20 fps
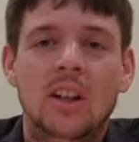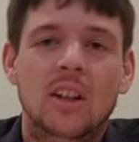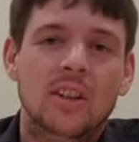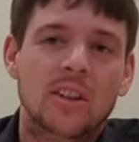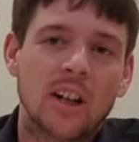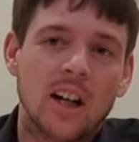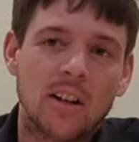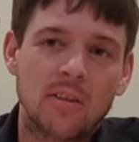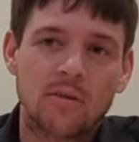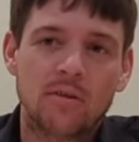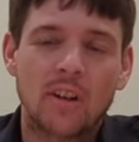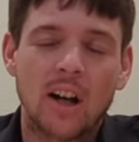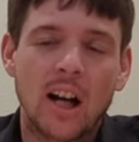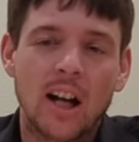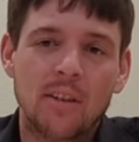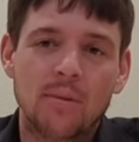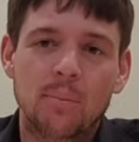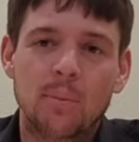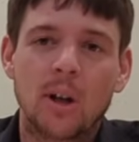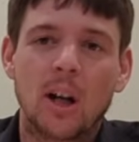top
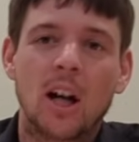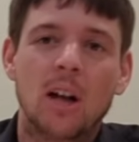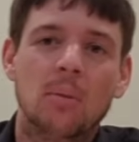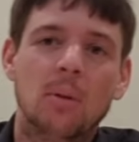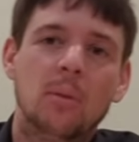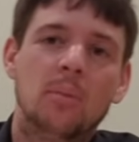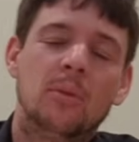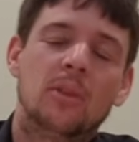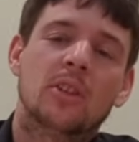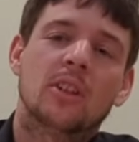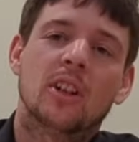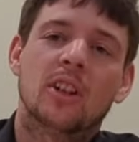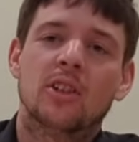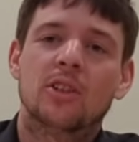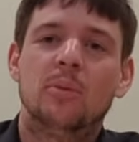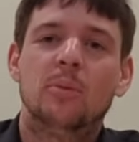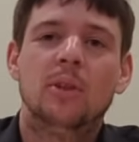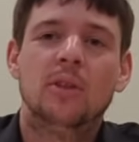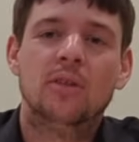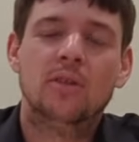5 problems
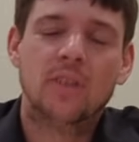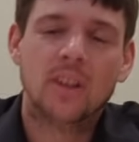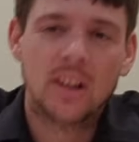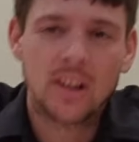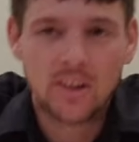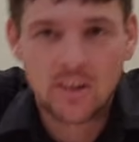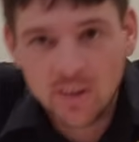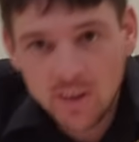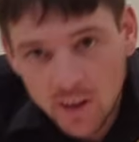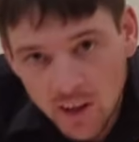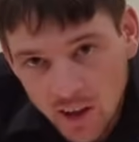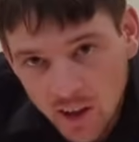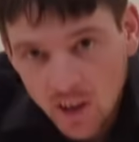customers face